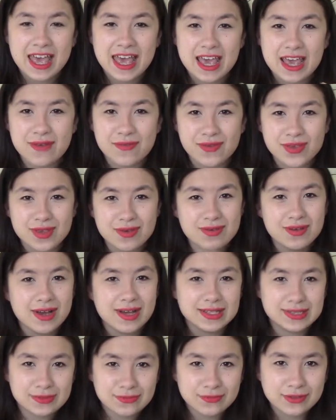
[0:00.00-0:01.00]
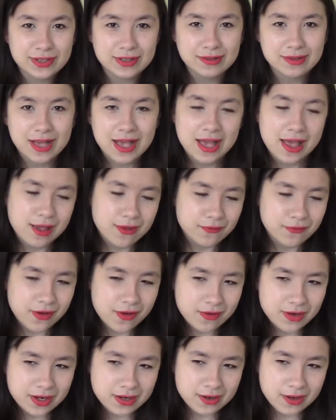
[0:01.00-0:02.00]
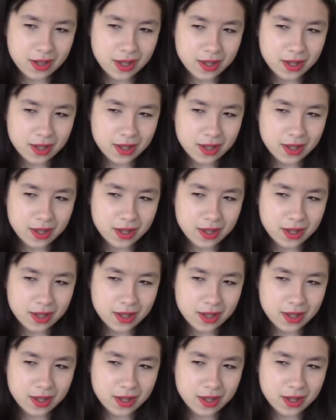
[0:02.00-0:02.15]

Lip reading: If you guys feel very